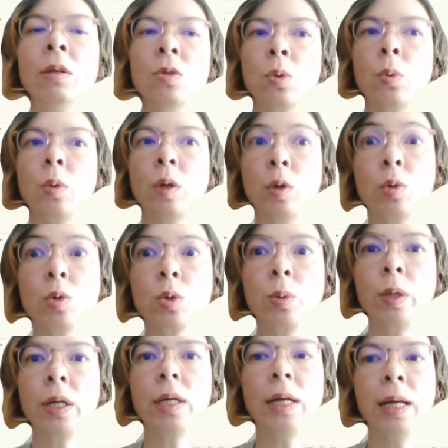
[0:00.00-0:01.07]
so we'll go through
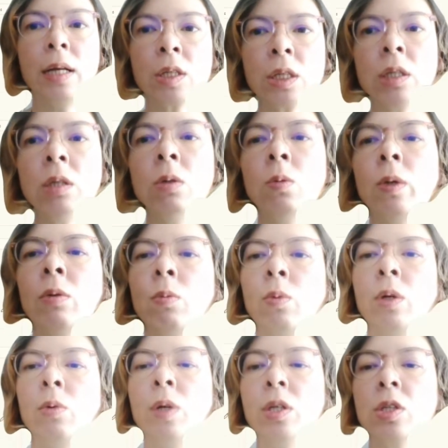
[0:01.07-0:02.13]
it later when
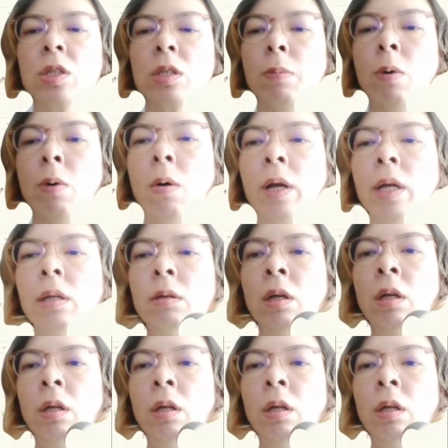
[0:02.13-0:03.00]
we reach the point.